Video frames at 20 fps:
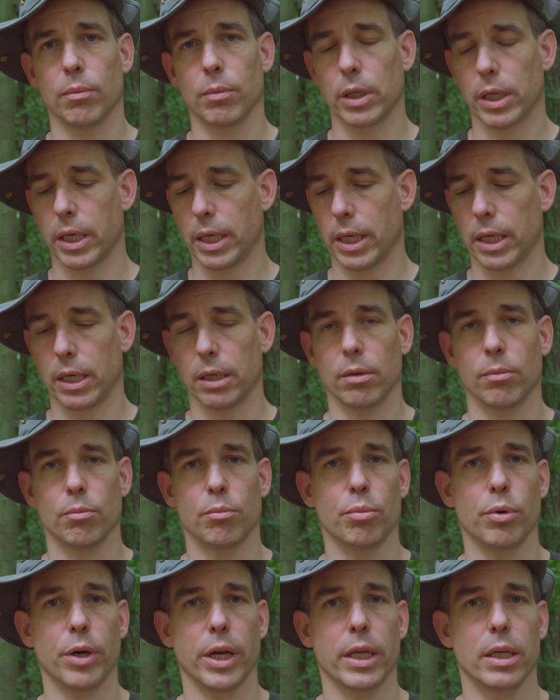
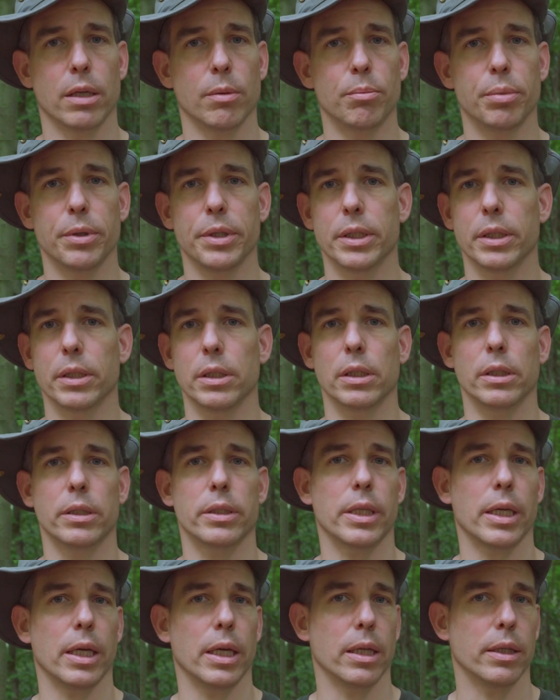can break a build,
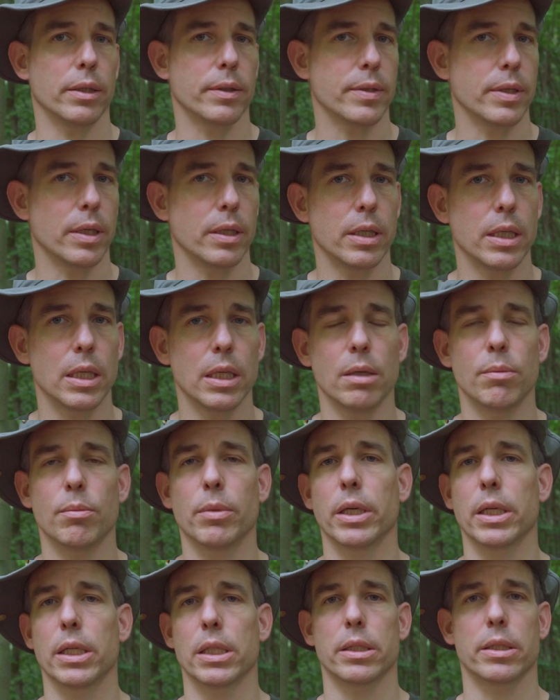can send
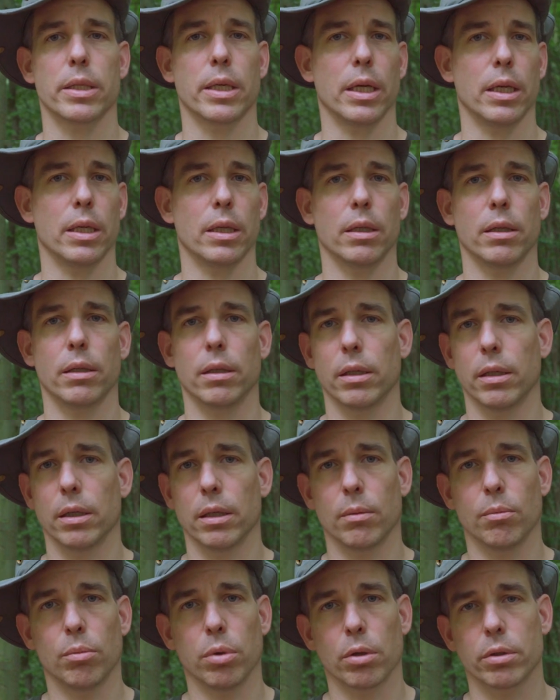emails, can
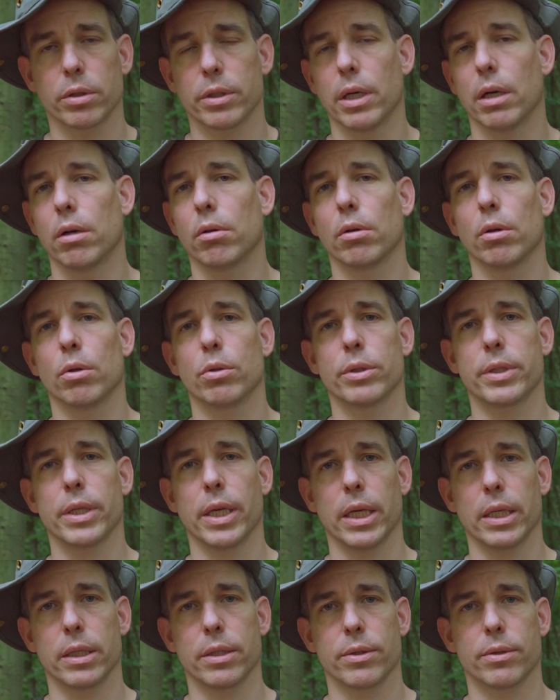block downloads,
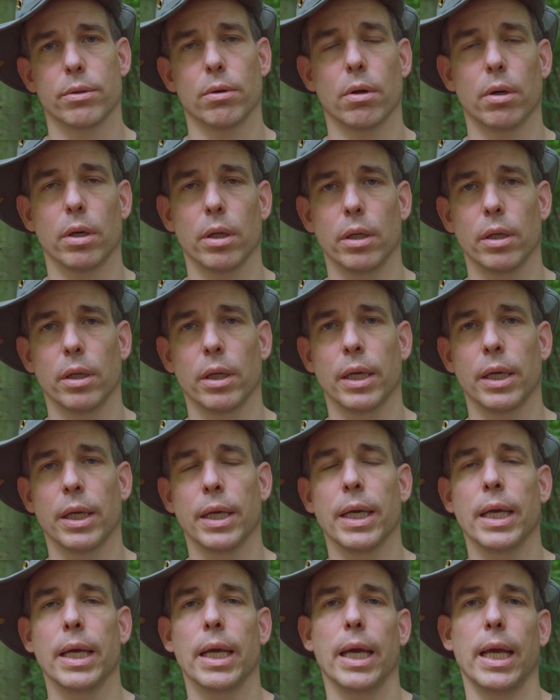and so on.
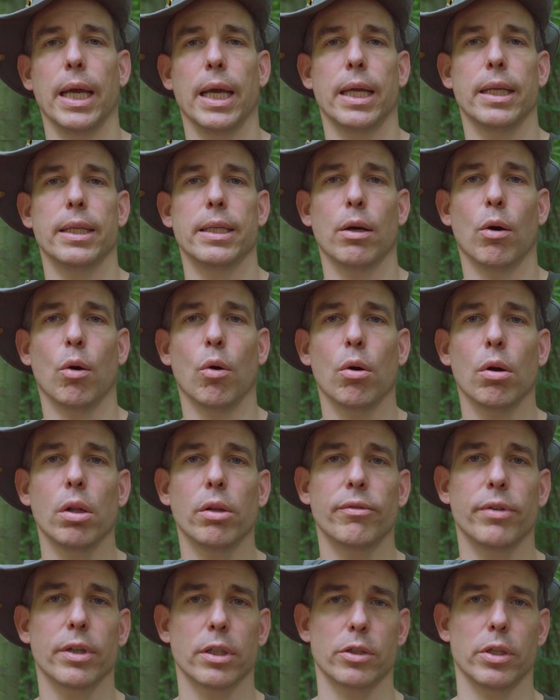And all
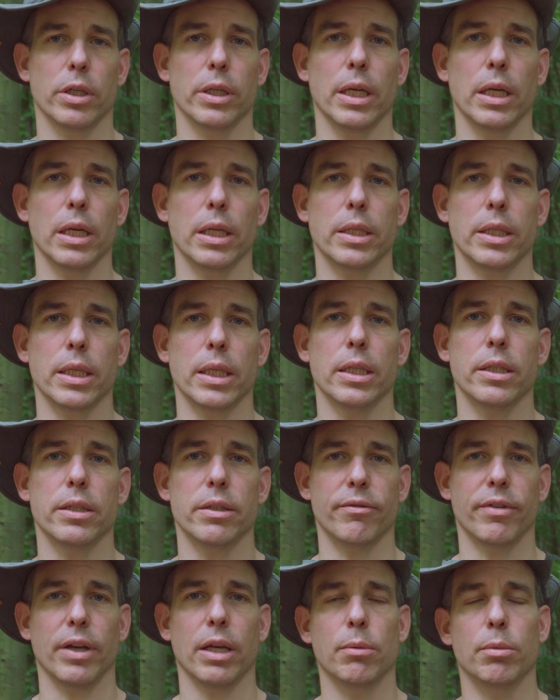functionality is
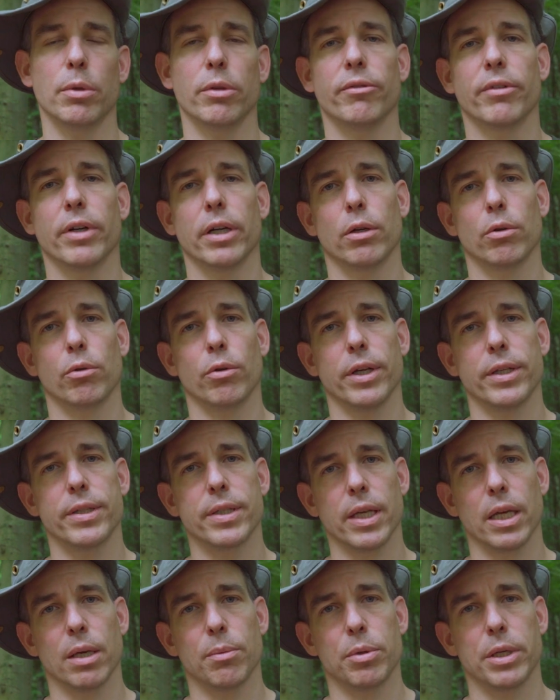available via
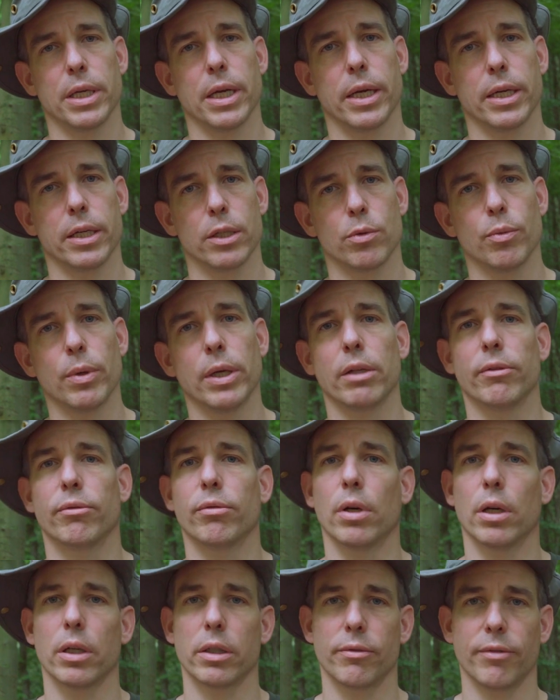REST API as well
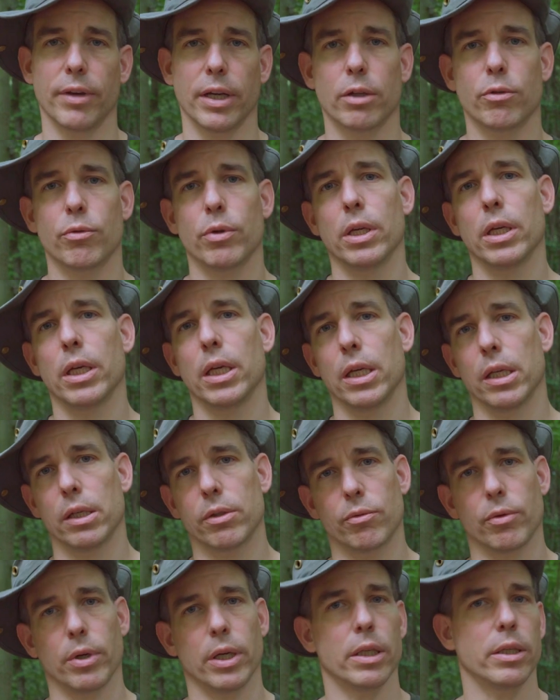for Artifactory,
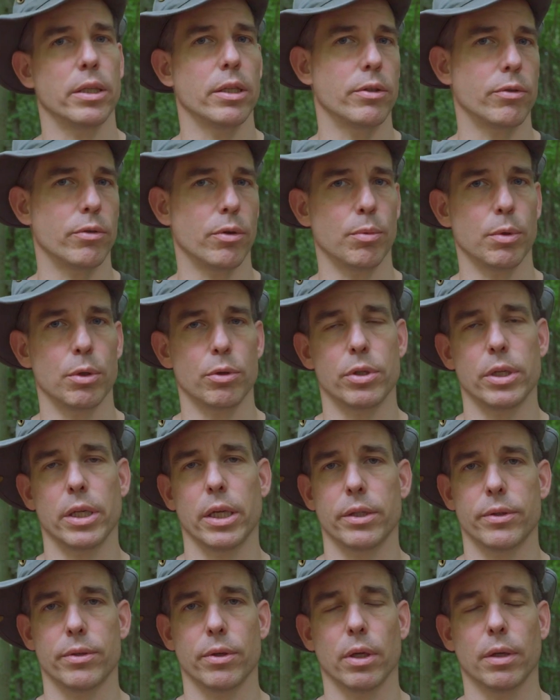X-Ray, distribution,
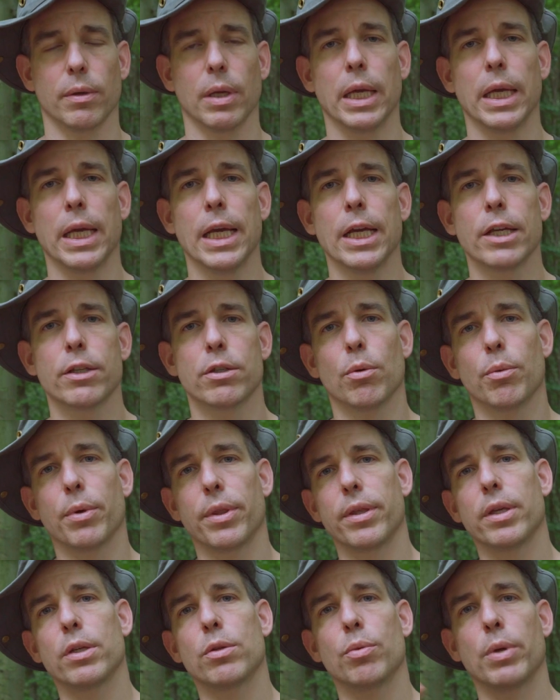and so on. So
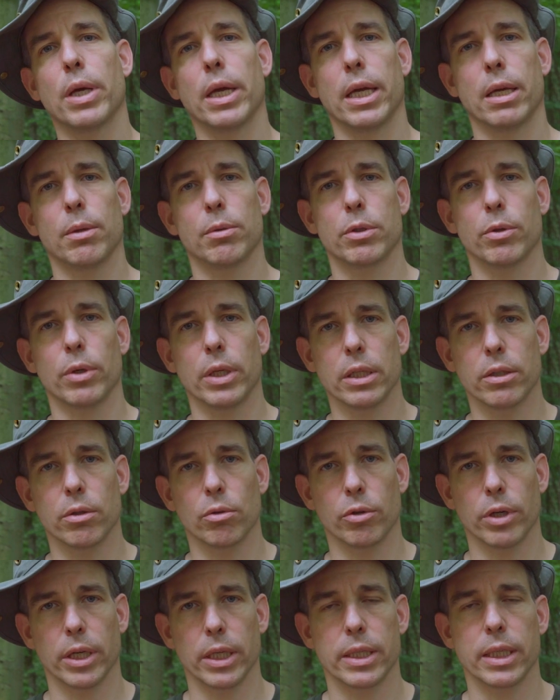with this we are able to
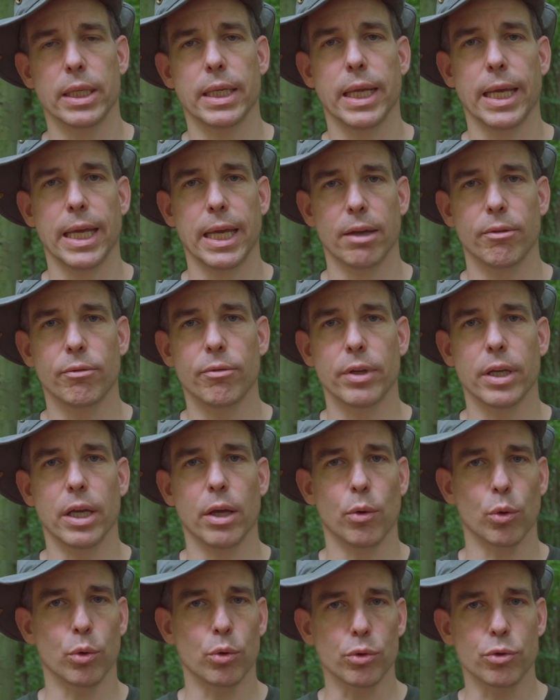integrate in every
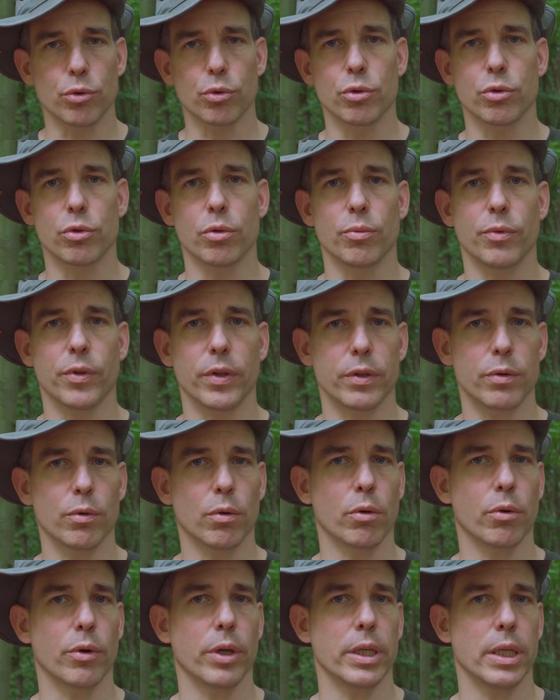ecosystem that's
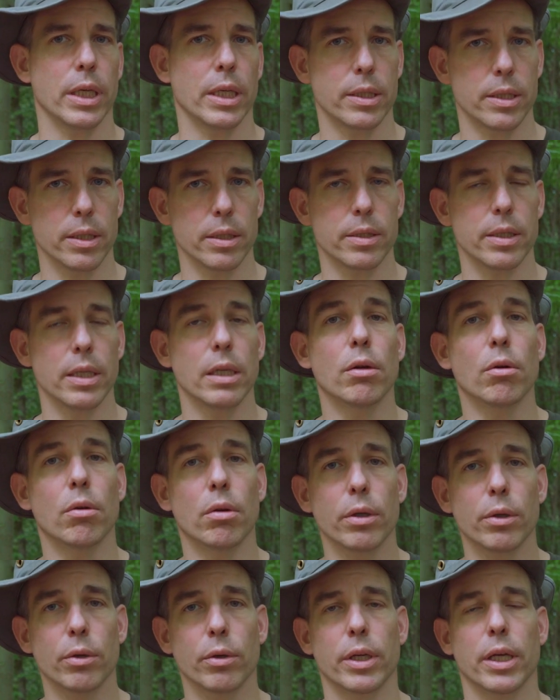already existing,
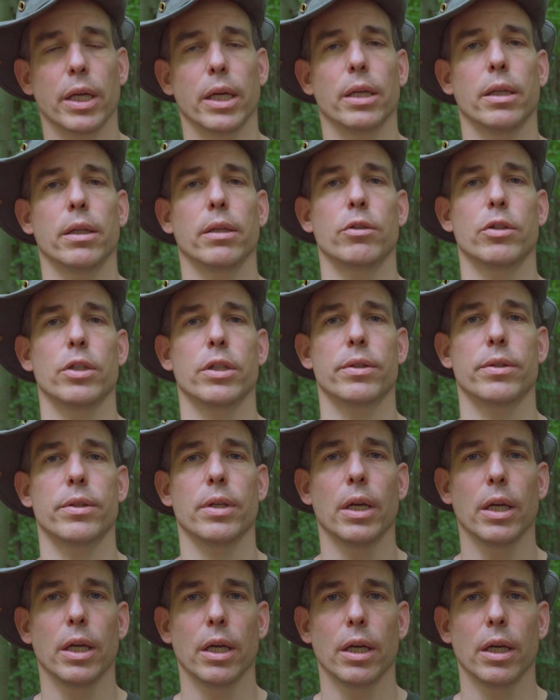or you can just